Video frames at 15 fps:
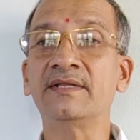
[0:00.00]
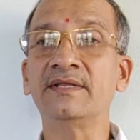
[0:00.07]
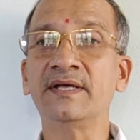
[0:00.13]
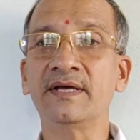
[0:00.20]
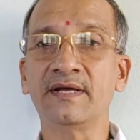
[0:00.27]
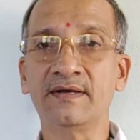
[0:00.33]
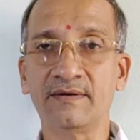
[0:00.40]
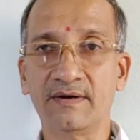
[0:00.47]

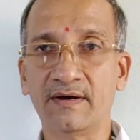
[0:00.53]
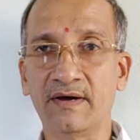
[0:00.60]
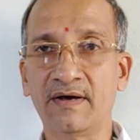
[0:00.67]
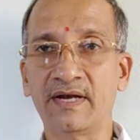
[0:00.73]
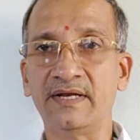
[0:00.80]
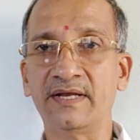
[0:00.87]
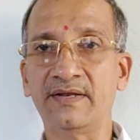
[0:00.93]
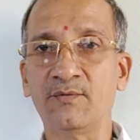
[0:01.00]
the
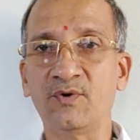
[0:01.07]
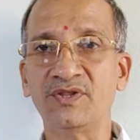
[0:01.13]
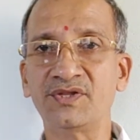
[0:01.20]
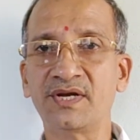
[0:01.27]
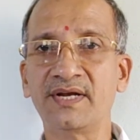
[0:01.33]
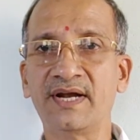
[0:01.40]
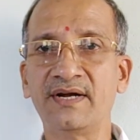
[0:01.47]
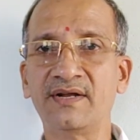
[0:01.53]
earlier
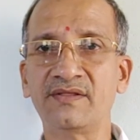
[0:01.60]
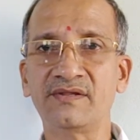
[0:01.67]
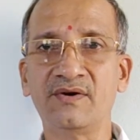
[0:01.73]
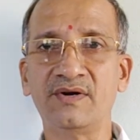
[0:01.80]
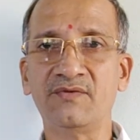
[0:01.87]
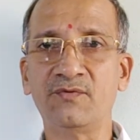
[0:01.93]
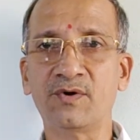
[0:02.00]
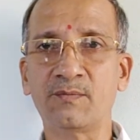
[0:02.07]

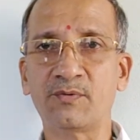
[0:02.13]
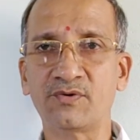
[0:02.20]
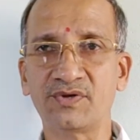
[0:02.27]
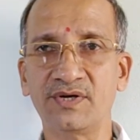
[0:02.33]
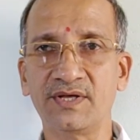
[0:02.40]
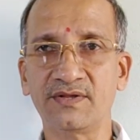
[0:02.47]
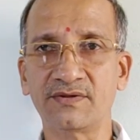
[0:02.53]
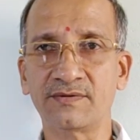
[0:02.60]
1/3/1974
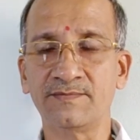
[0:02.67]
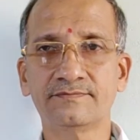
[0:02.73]
proceedings.